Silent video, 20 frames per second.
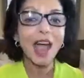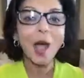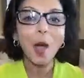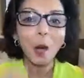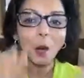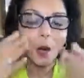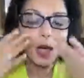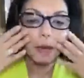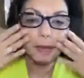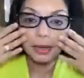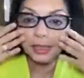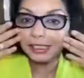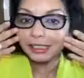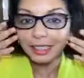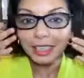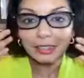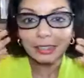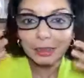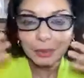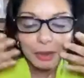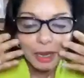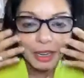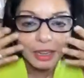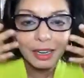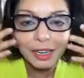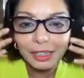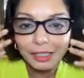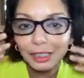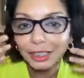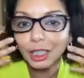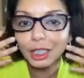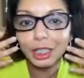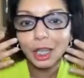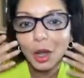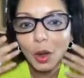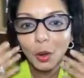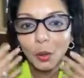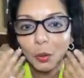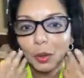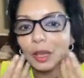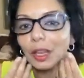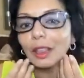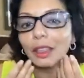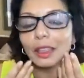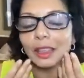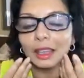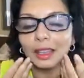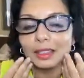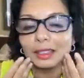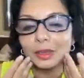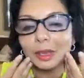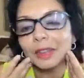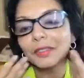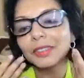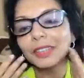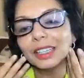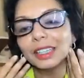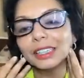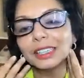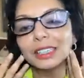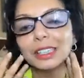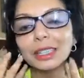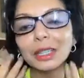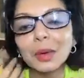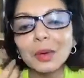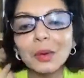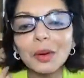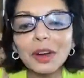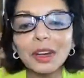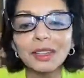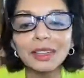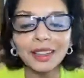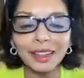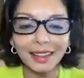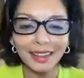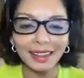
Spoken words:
What? It gives me a nice glow. What do you think? Do I have a nice glow on?